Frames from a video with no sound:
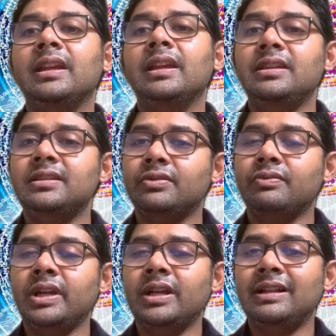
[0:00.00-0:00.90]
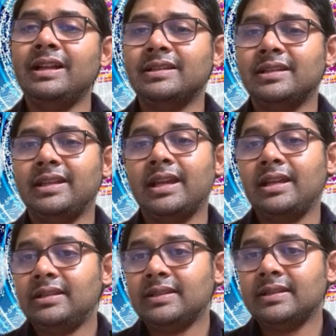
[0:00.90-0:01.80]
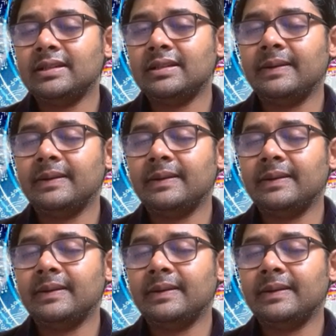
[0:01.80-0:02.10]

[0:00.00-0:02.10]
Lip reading: is real as it gets.